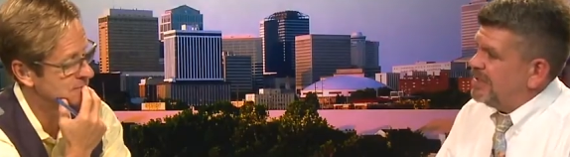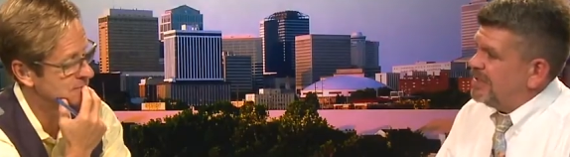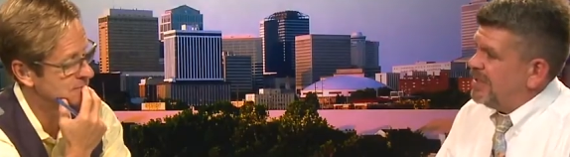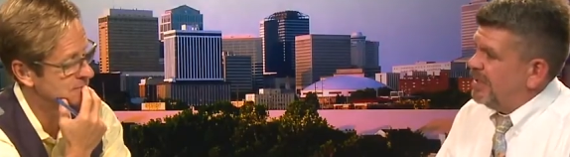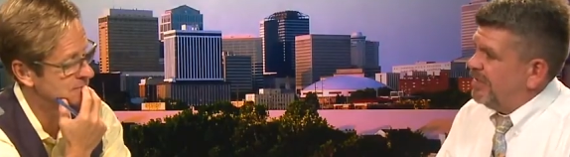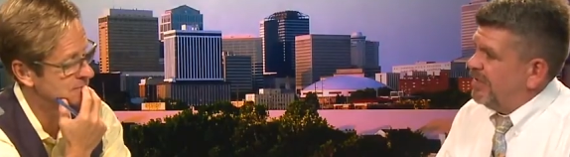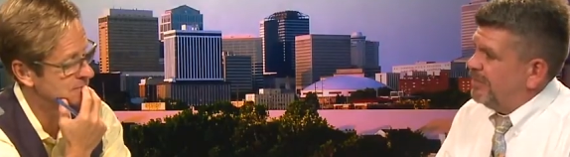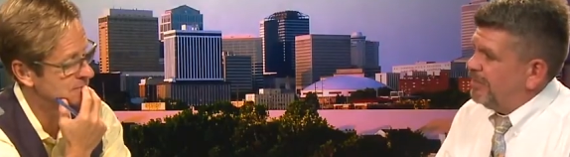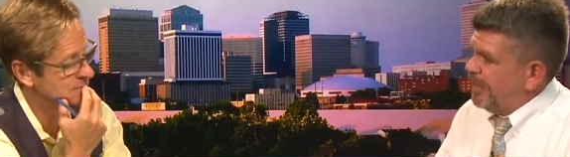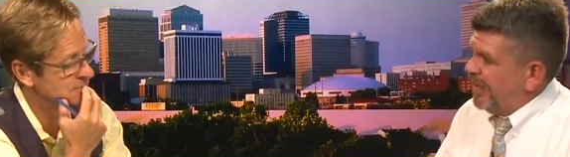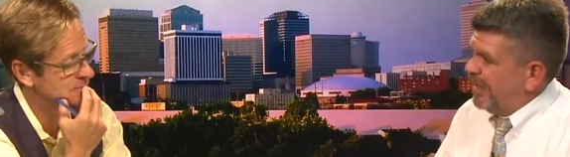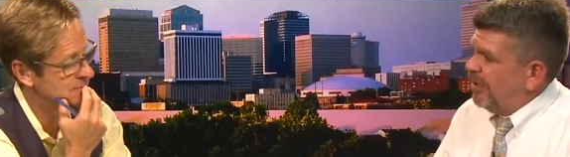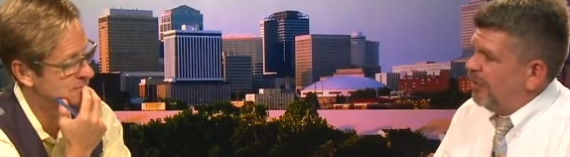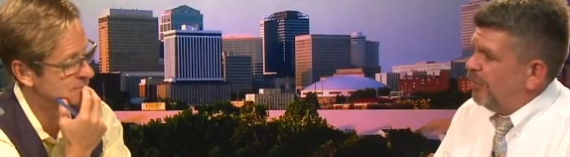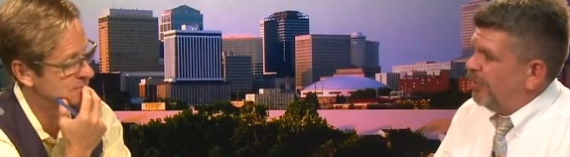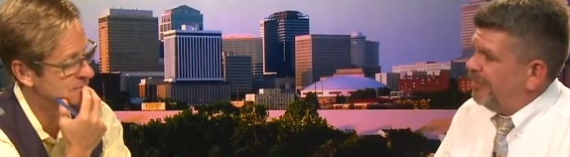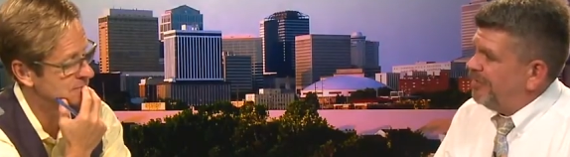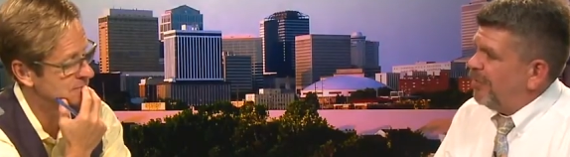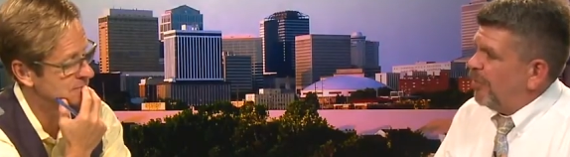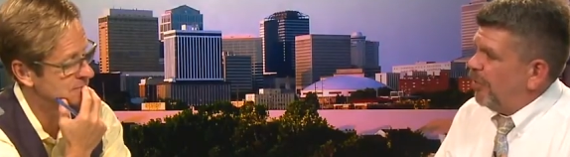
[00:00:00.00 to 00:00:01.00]
Speaker 1: said that bail
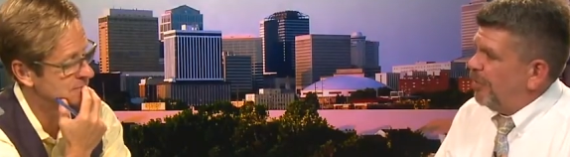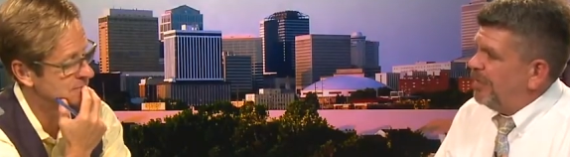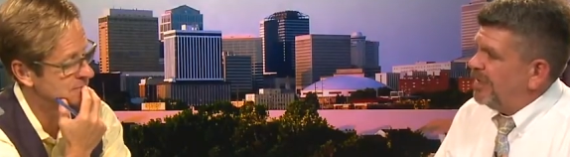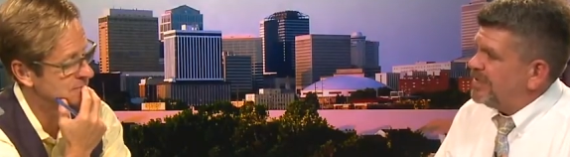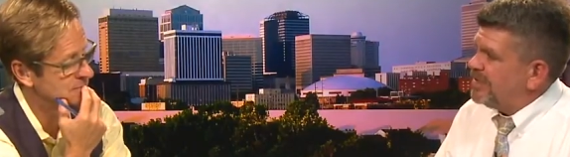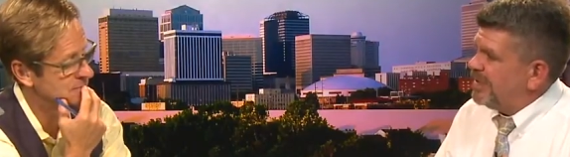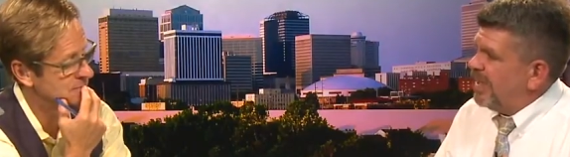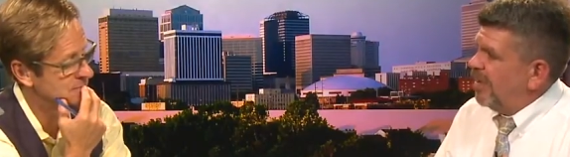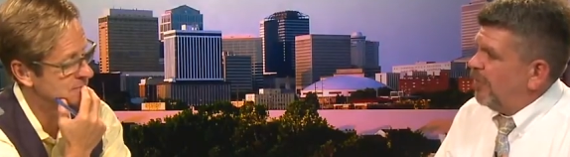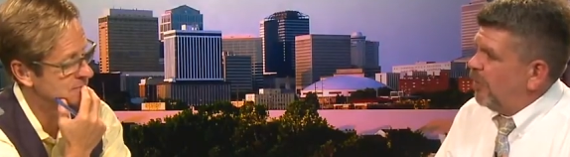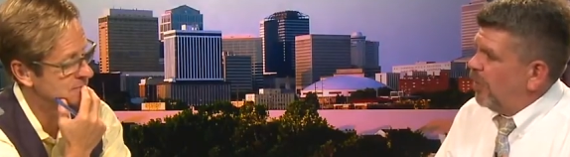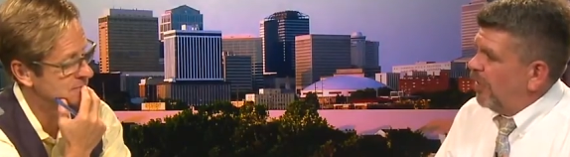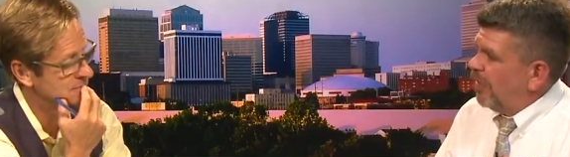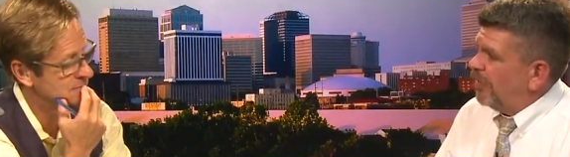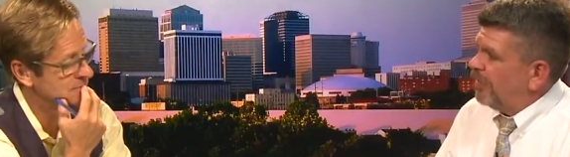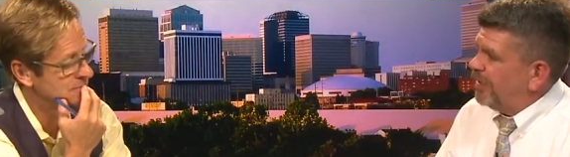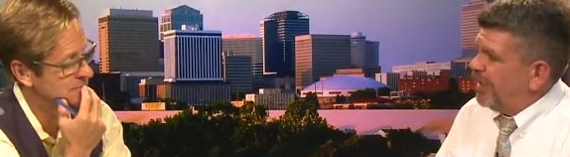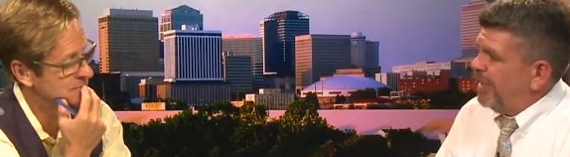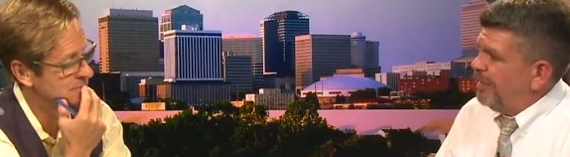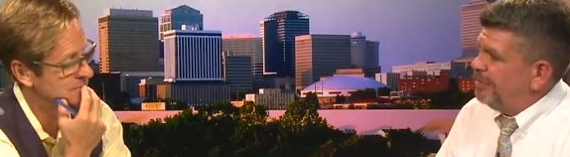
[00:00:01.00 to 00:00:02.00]
reform does not
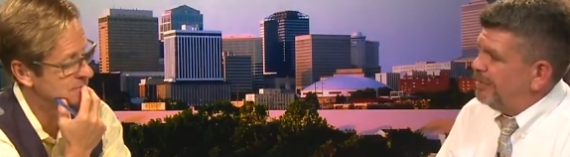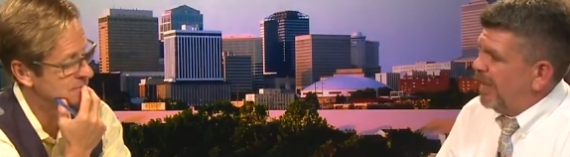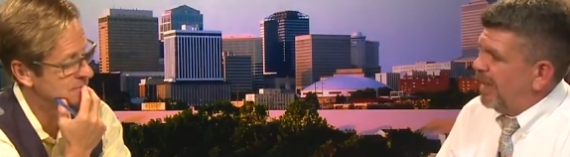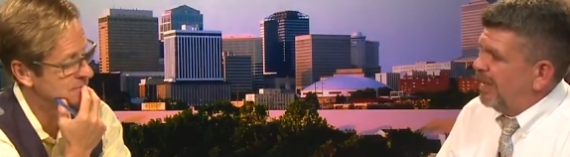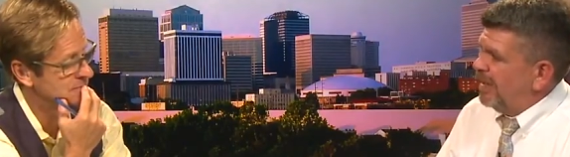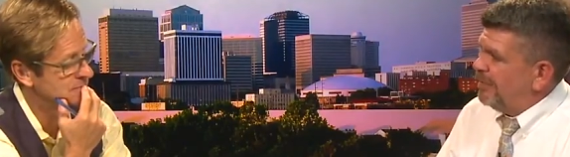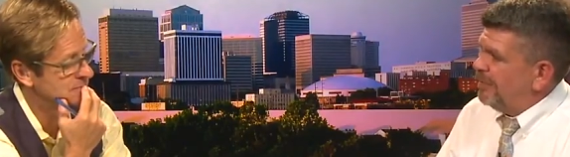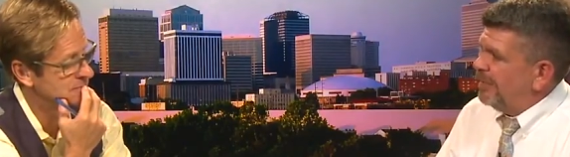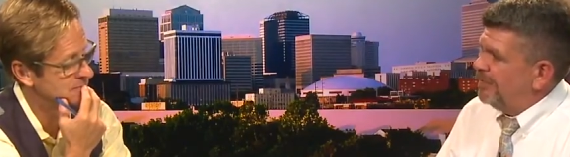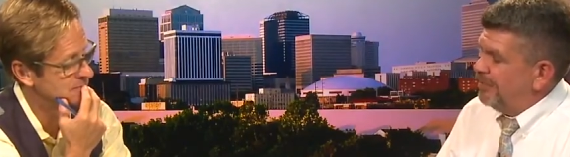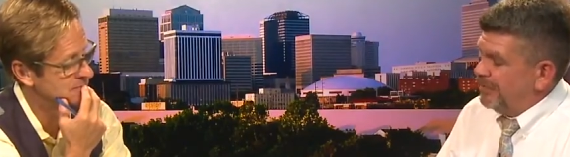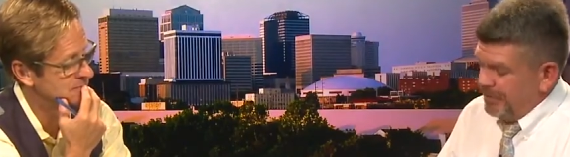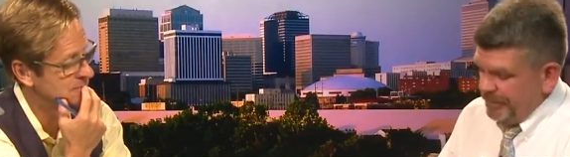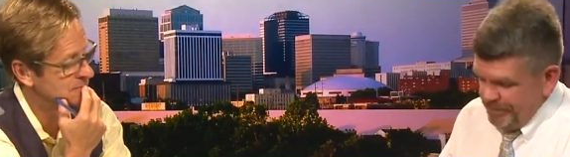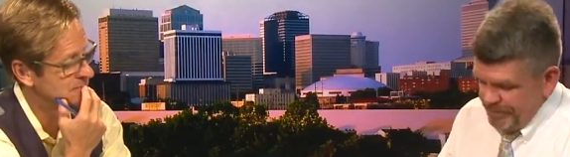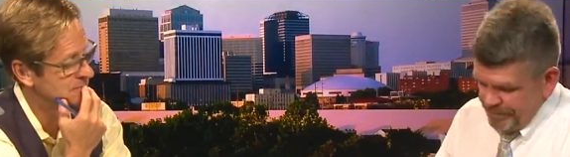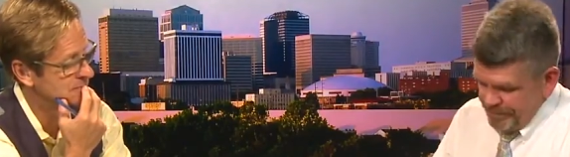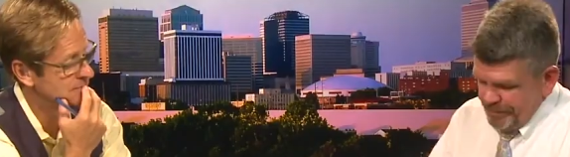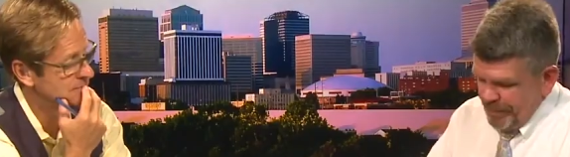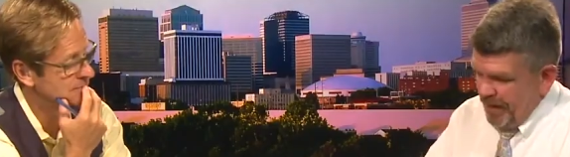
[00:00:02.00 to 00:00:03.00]
work. Keep money,
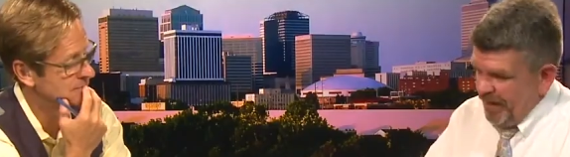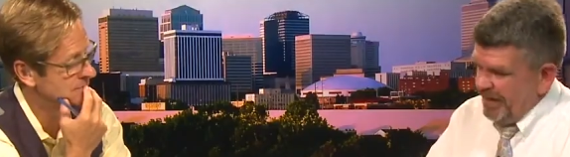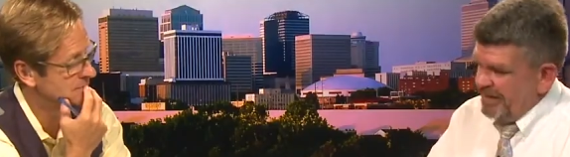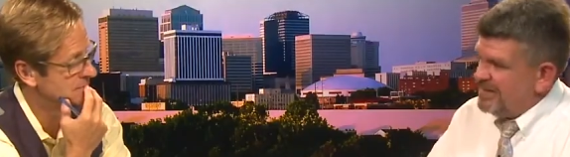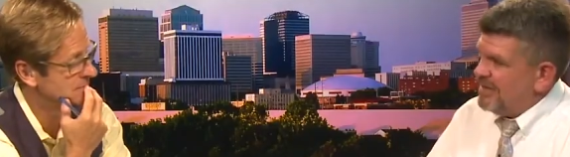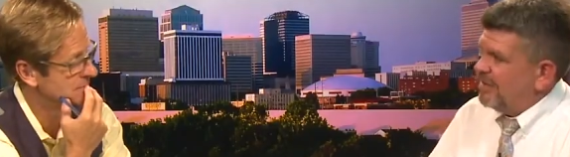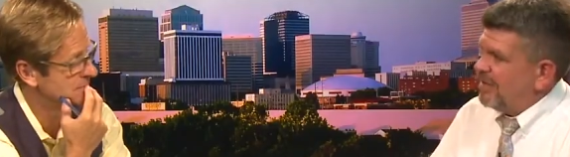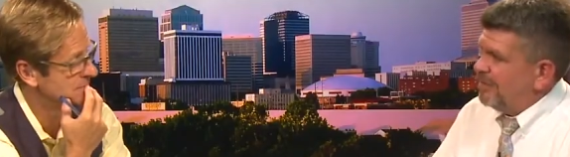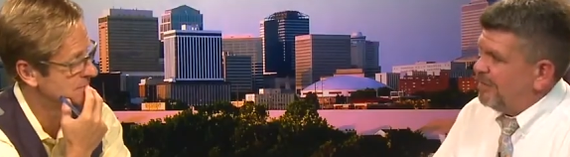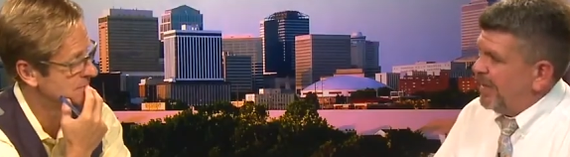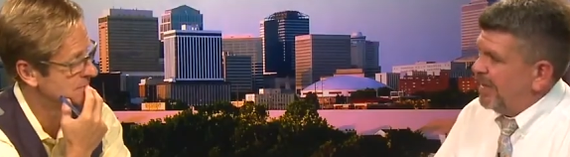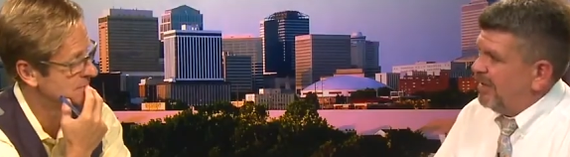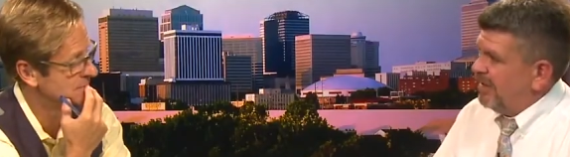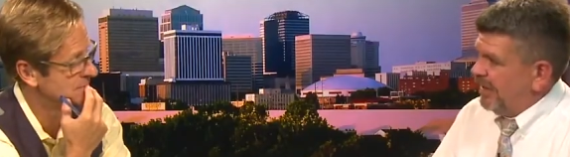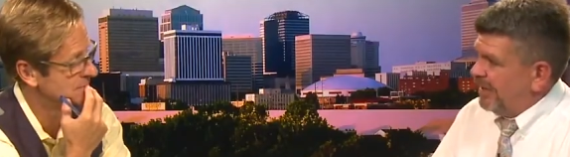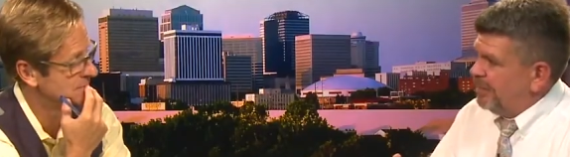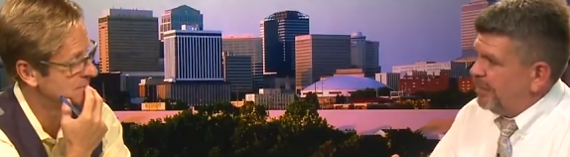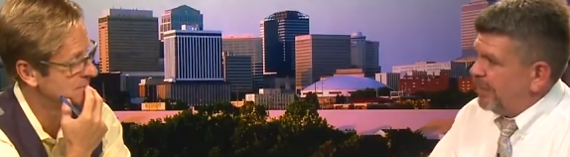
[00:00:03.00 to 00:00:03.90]
monetary bail in